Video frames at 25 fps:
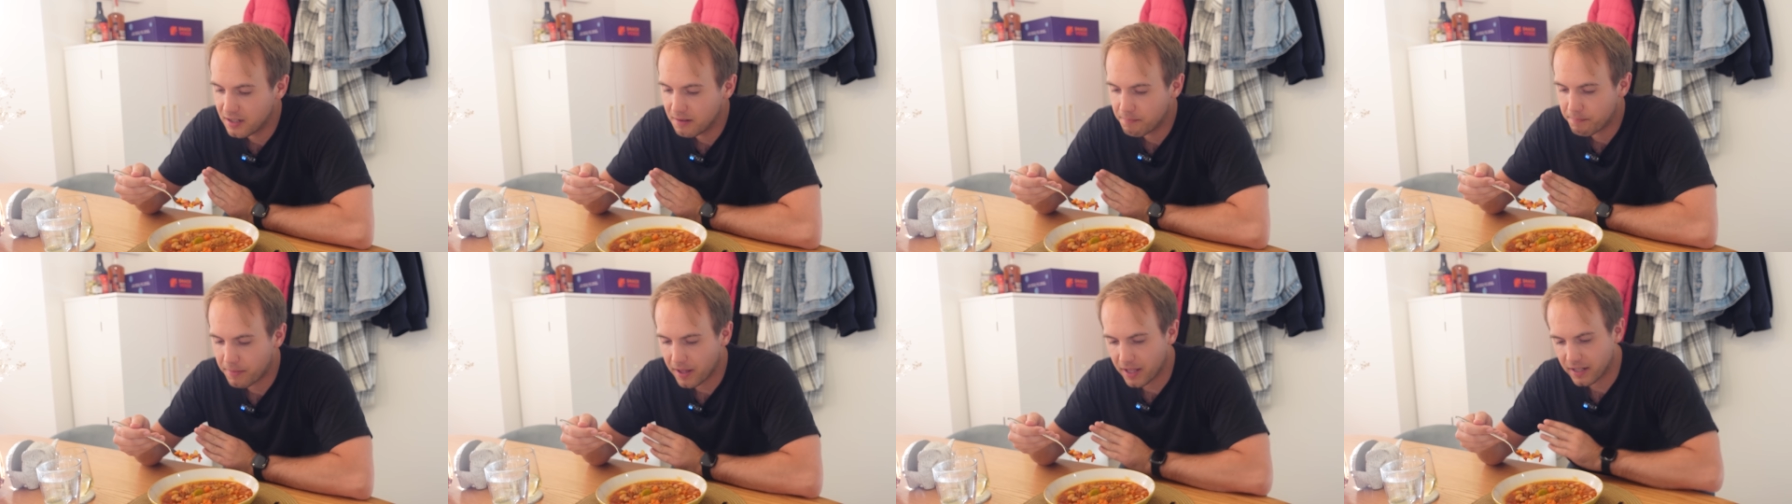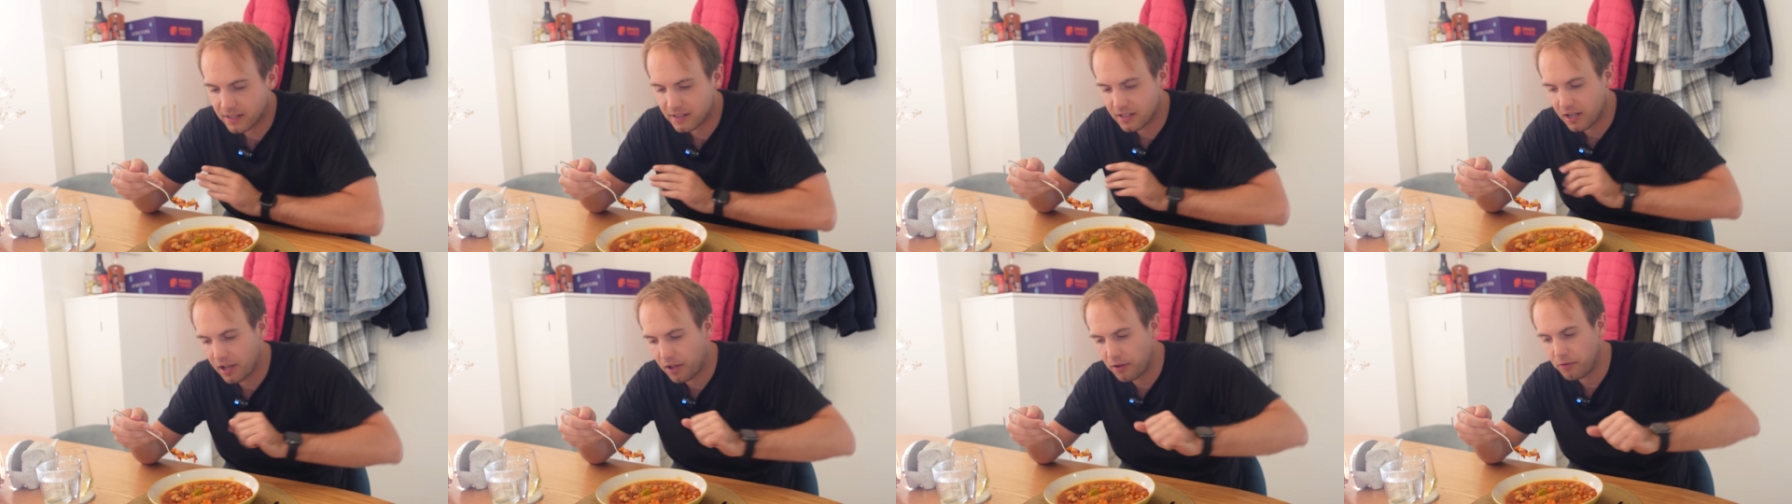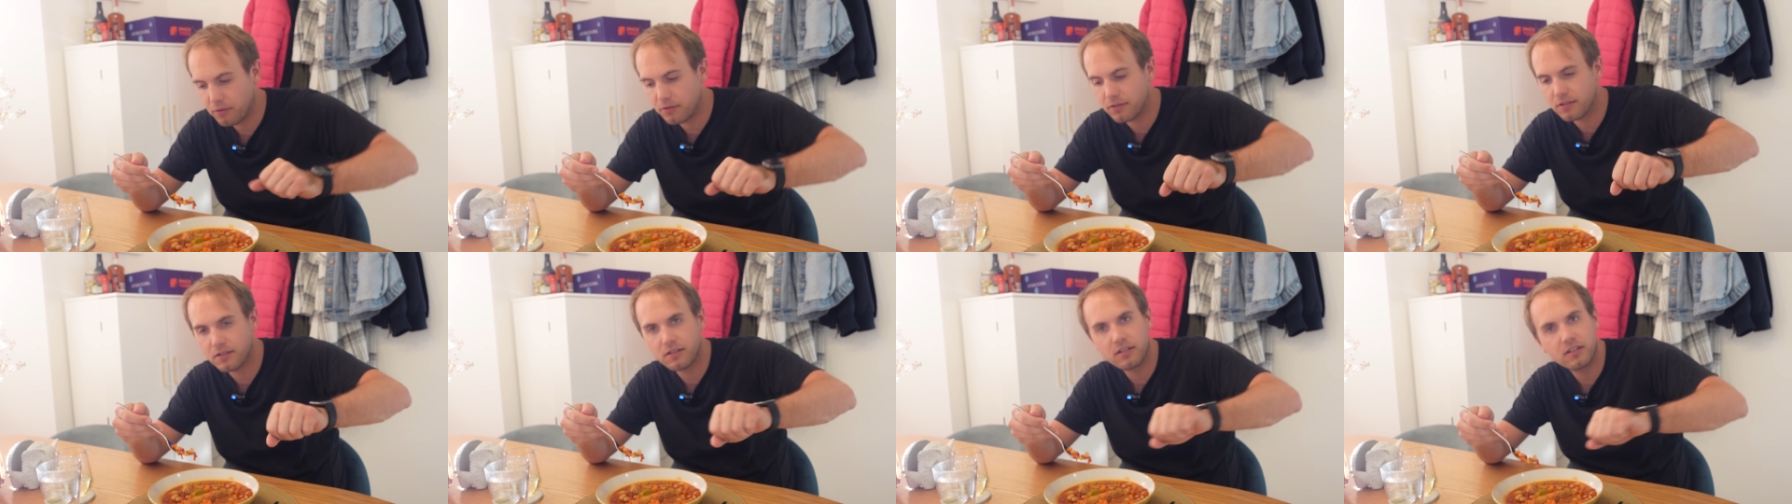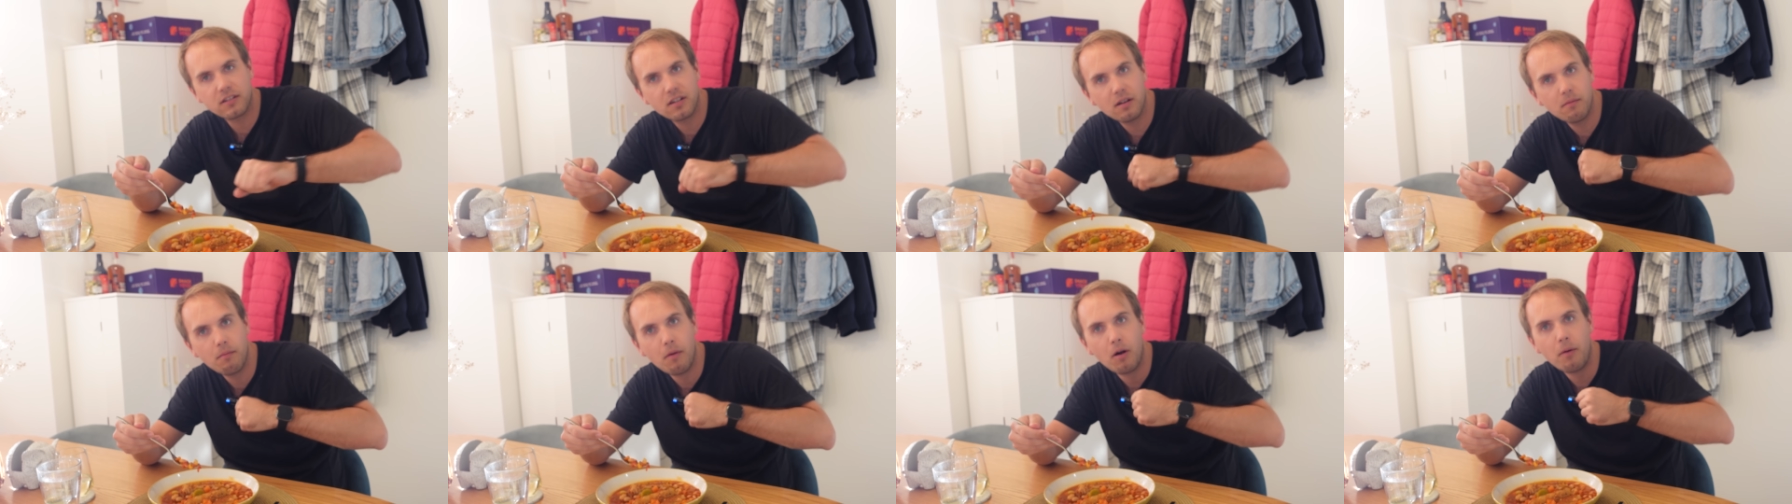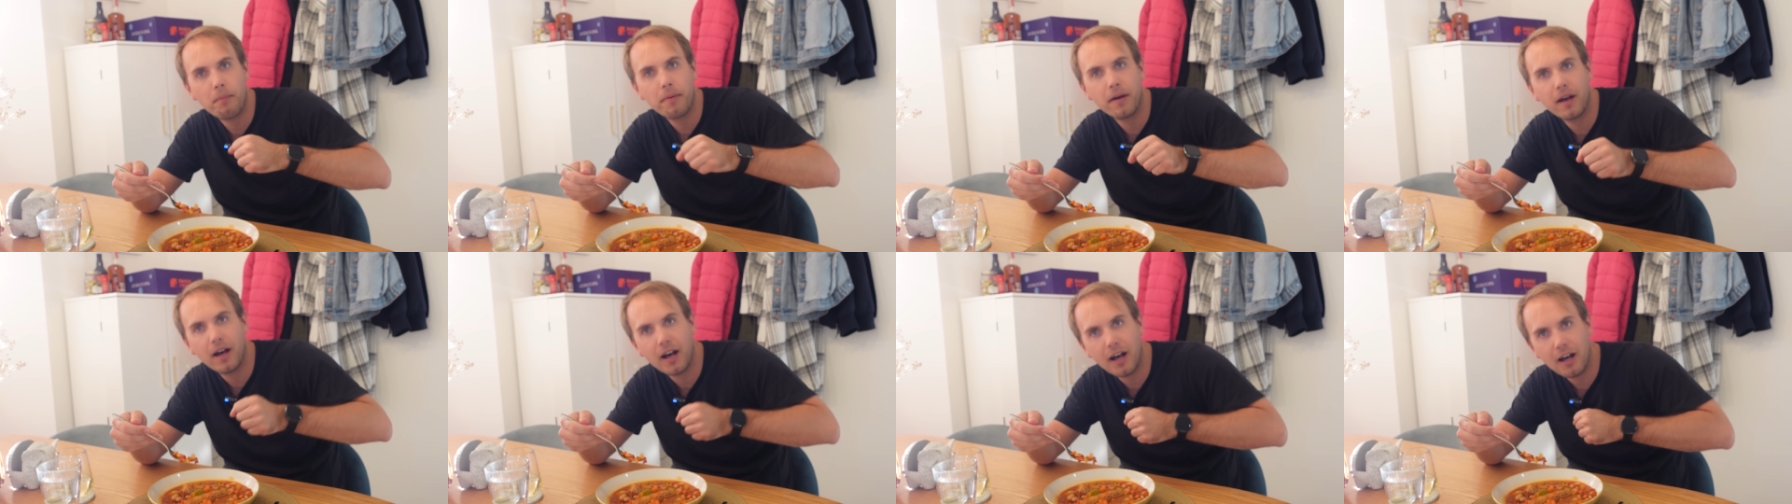bit of toast to
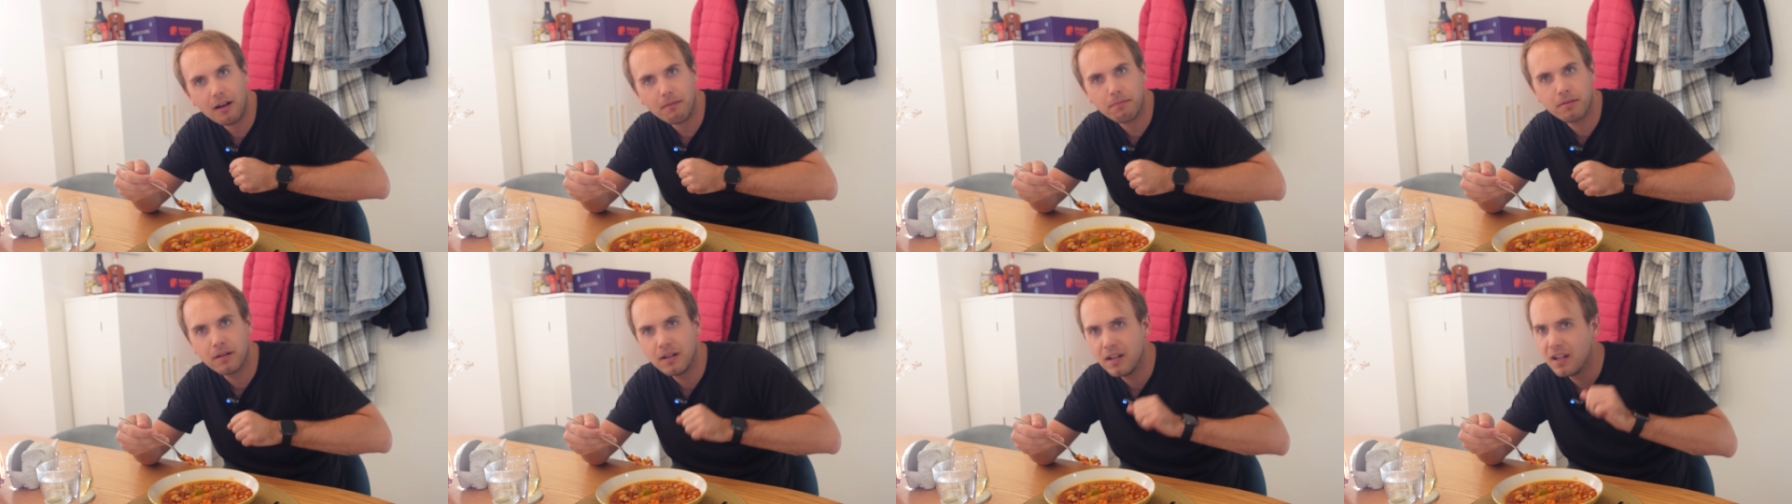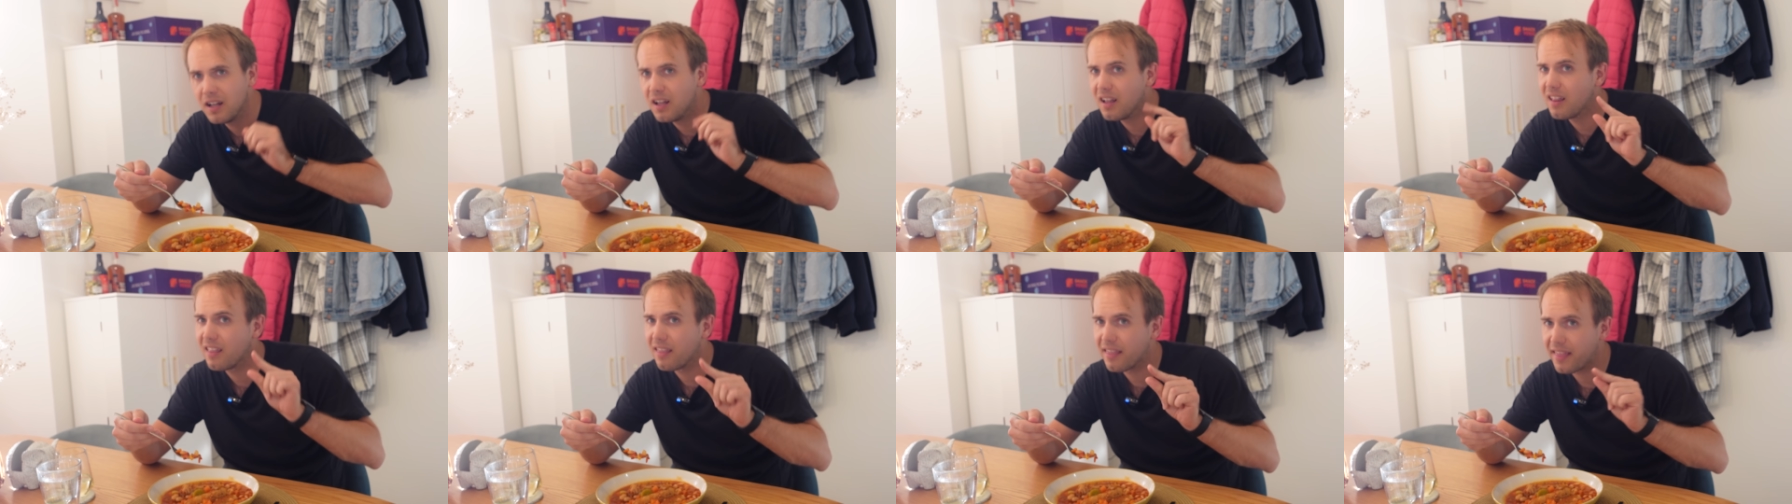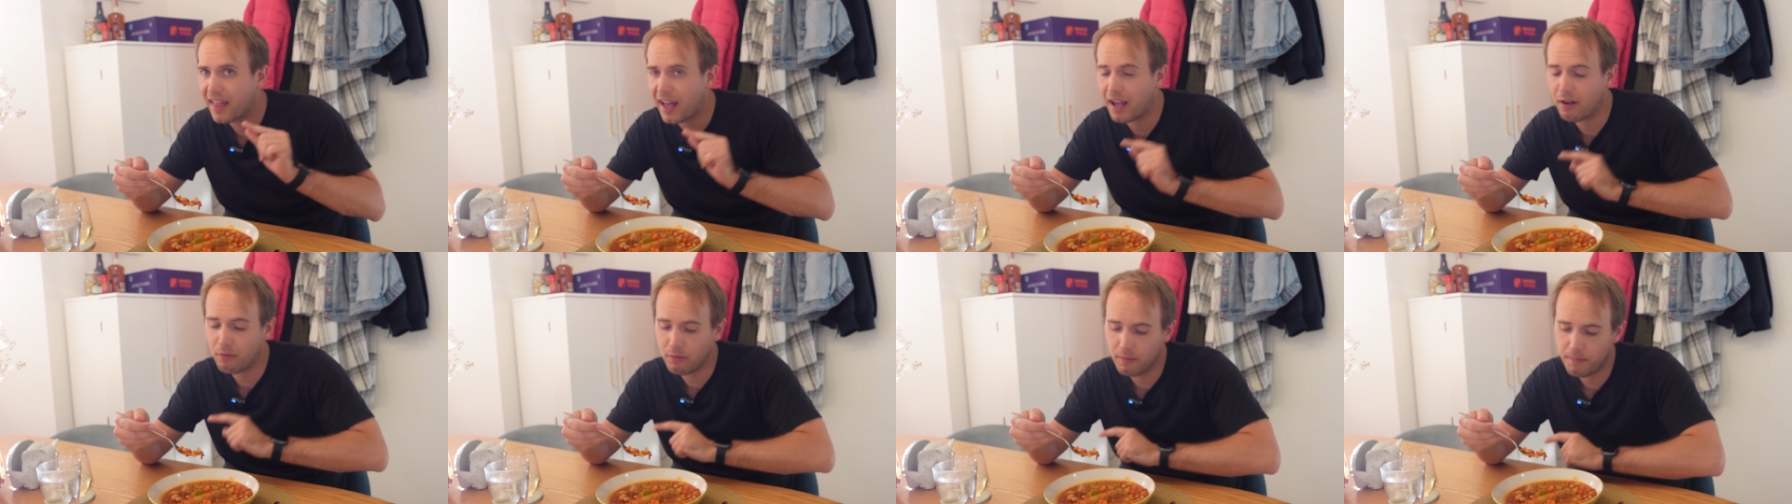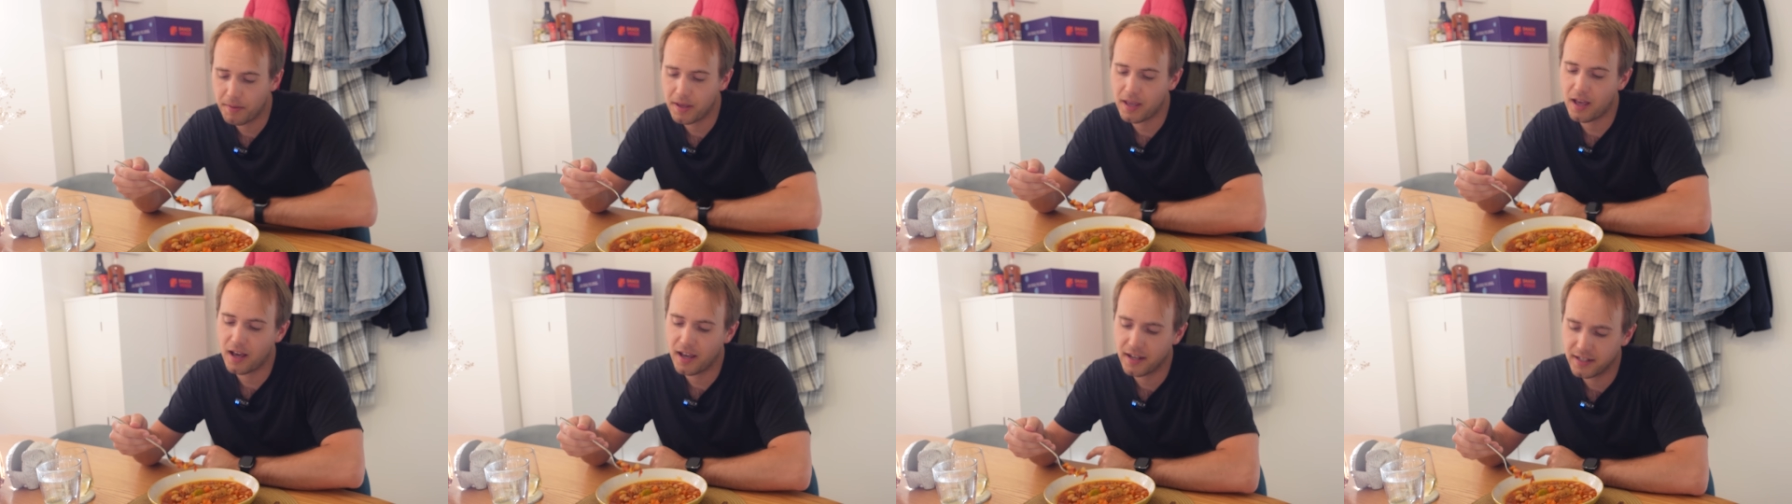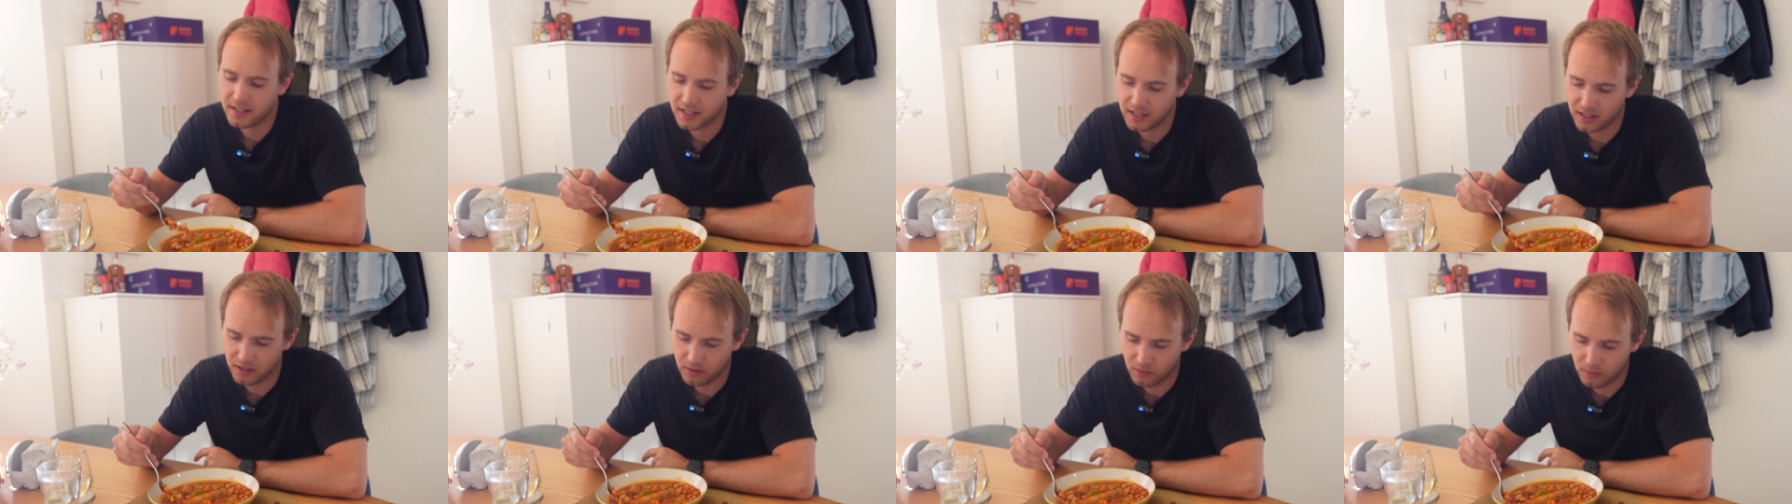mop it up, that would be
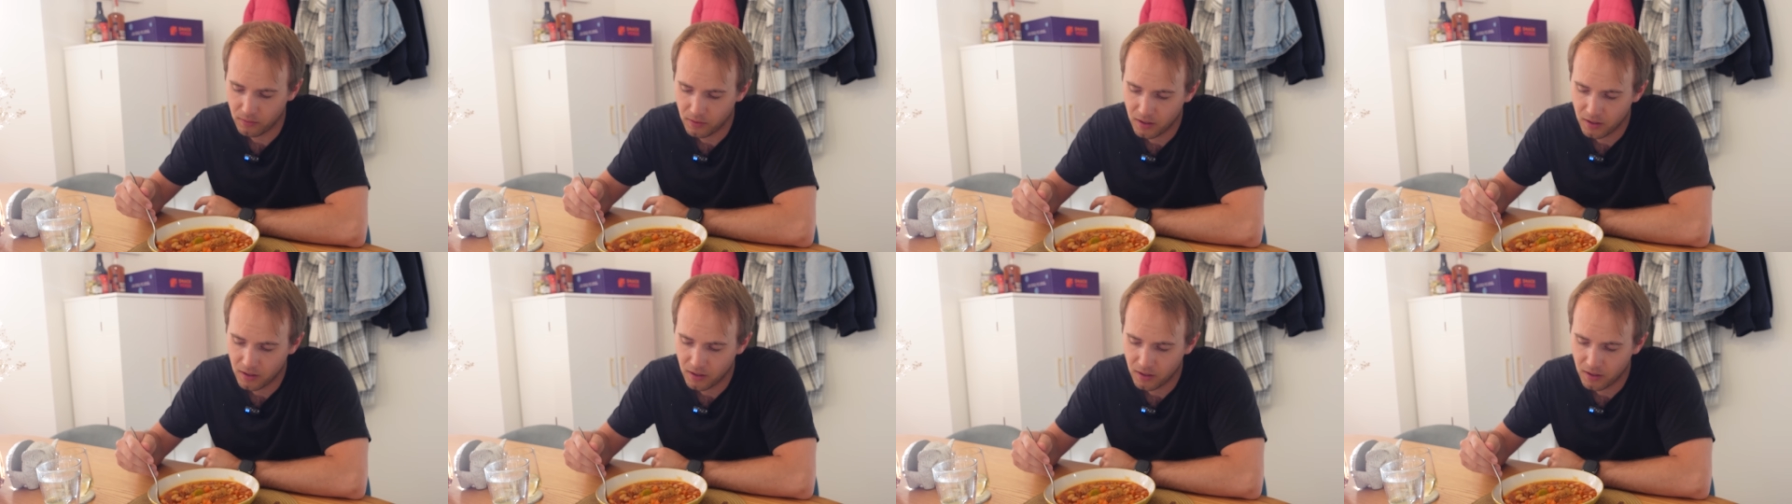ideal.